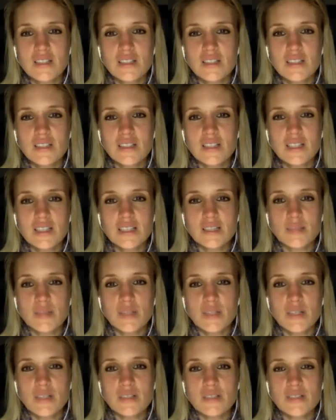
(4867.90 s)
And it's
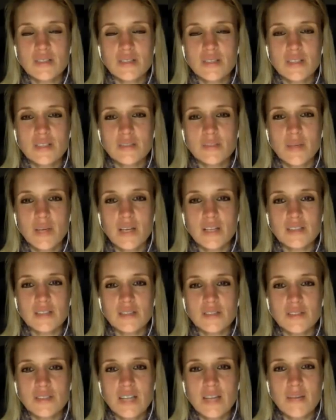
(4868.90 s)
beyond all those personal
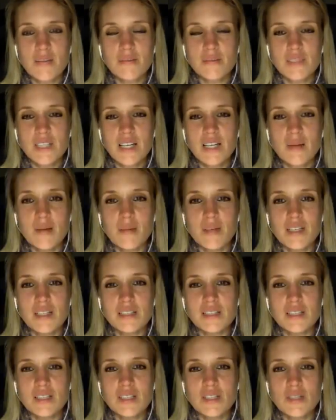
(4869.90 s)
dynamics
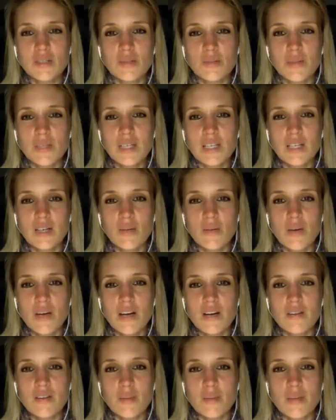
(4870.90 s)
and you being aware
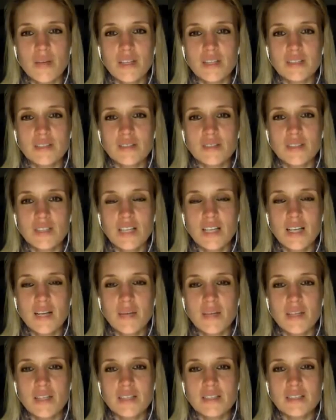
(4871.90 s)
of the personal
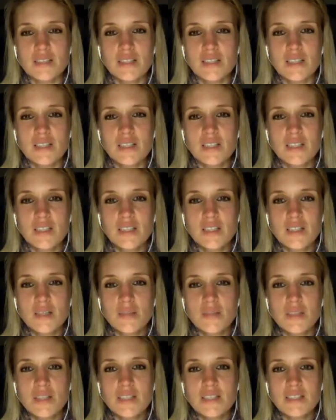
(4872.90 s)
dynamics.
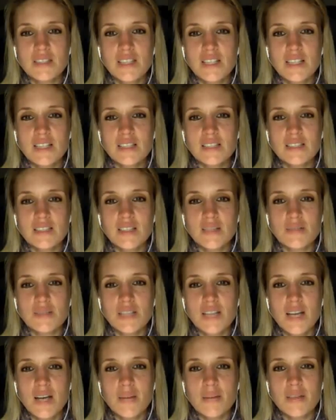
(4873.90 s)
But these things seem to
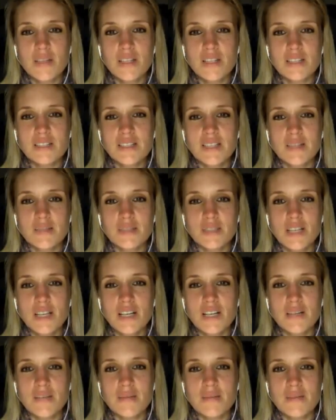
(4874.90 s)
happen at the same
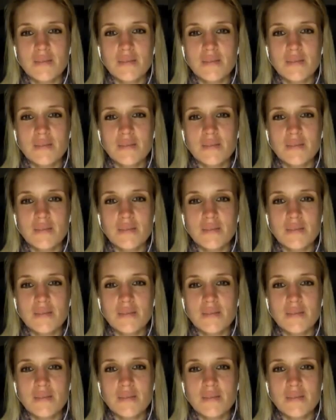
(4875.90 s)
time.